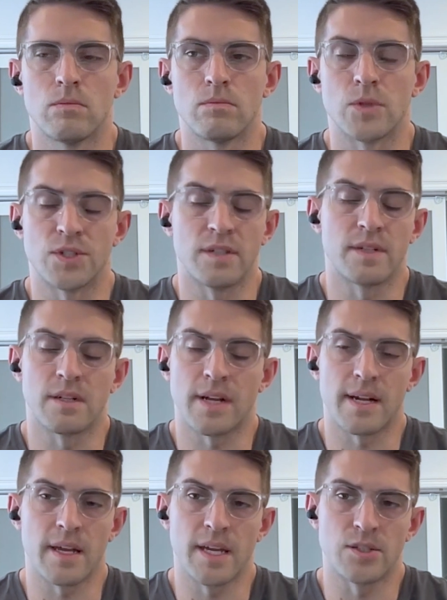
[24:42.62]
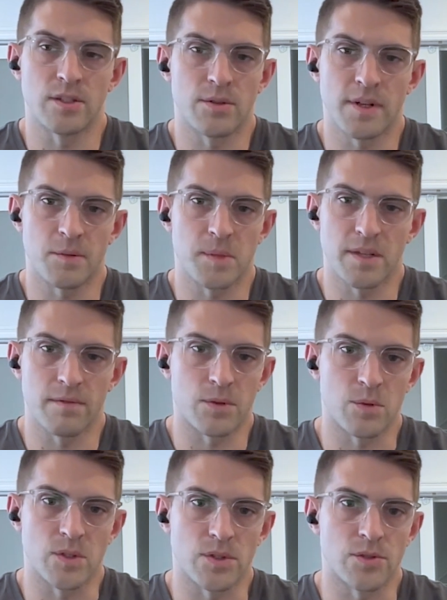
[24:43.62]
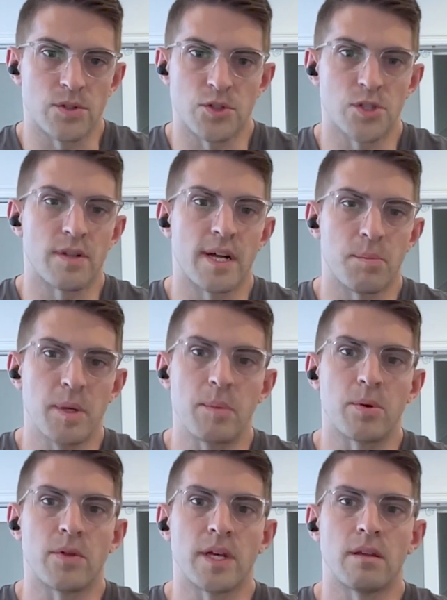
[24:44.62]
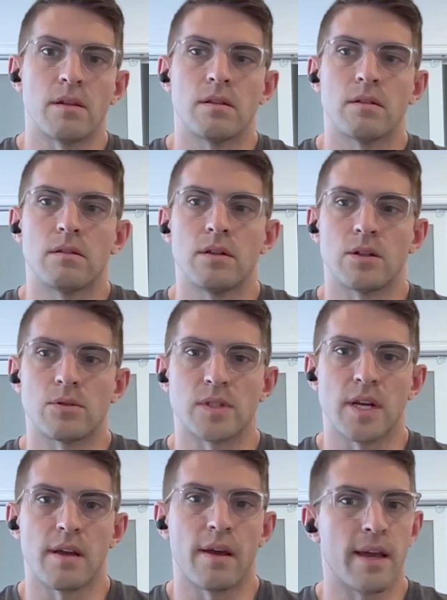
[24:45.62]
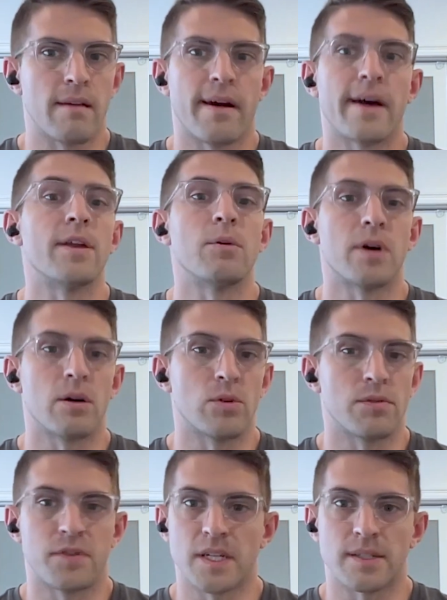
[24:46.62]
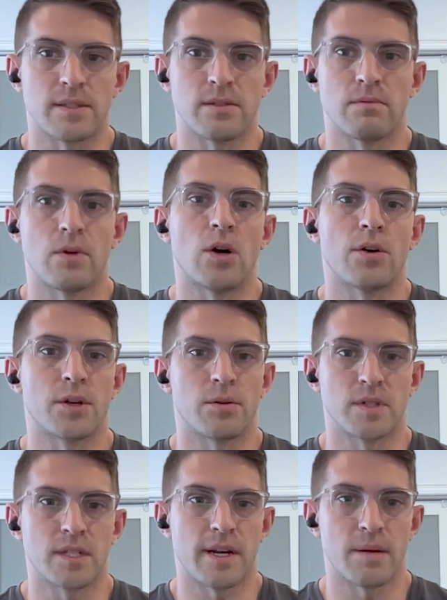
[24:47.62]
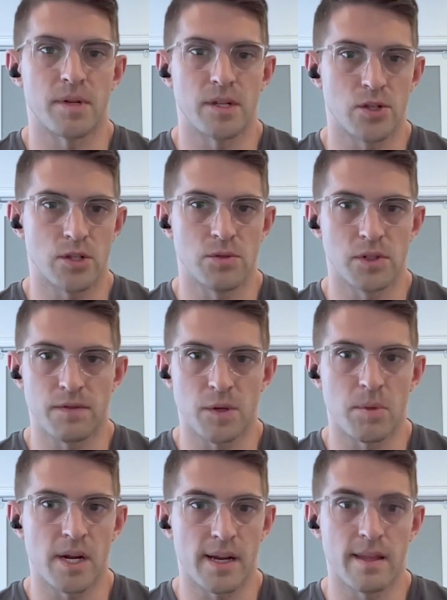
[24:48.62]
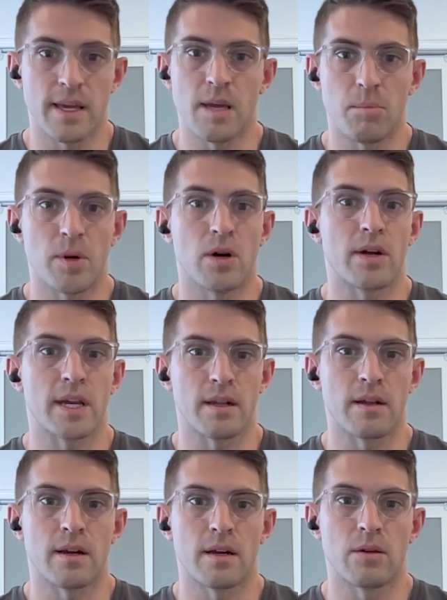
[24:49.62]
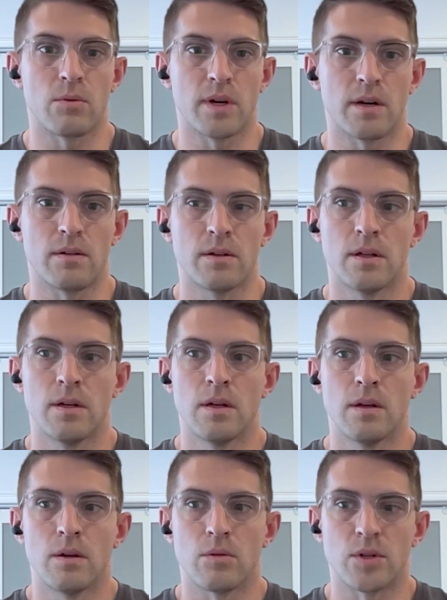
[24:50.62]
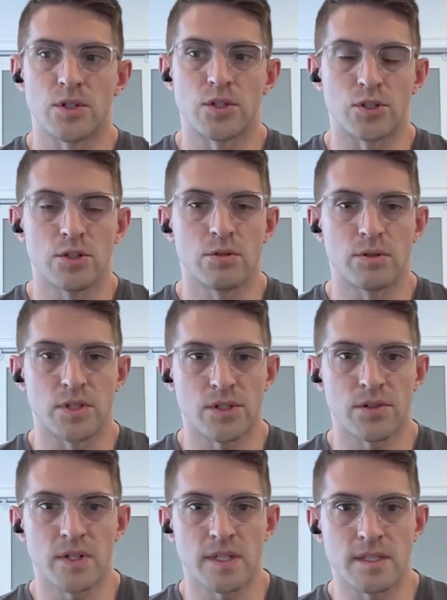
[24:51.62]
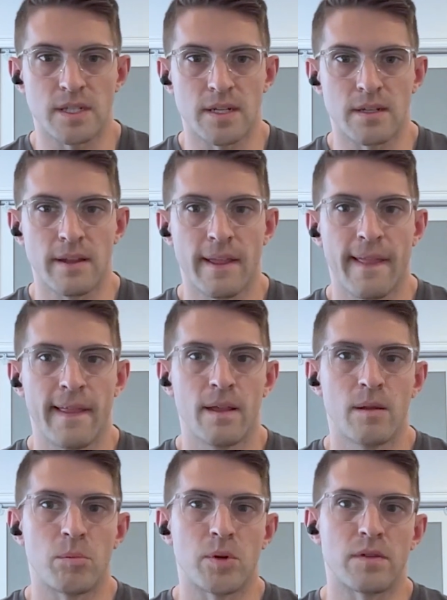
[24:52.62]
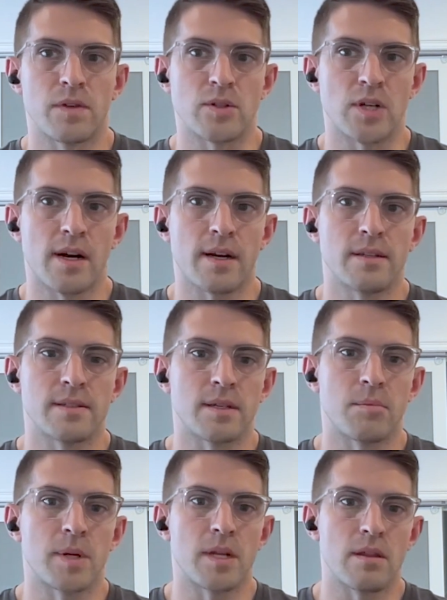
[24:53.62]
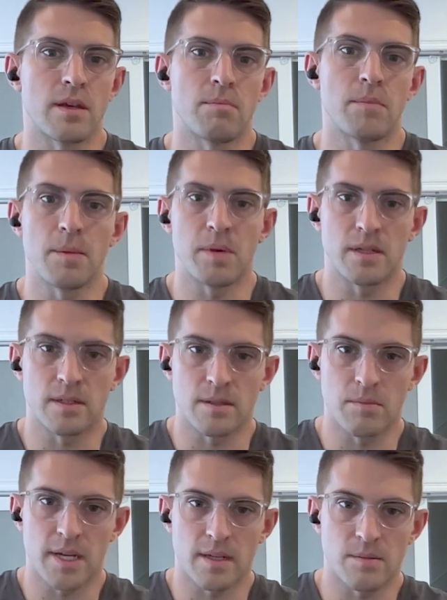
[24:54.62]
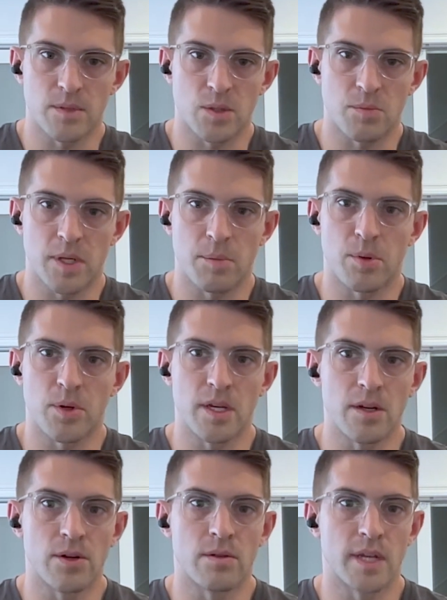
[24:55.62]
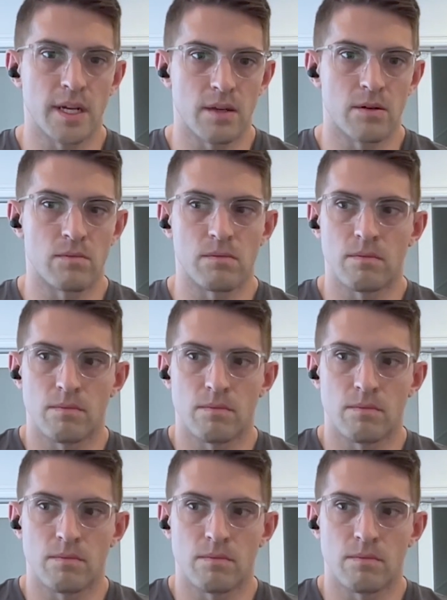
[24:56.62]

there's even a lot of agents, they don't have to be influencers. There's just a lot of people that, say, hey, IUL will fix all your retirement issues. If you're behind the eight ball, get an IUL, which is true to a certain extent. But if you're talking to somebody that maybe doesn't make as much money per year and they can,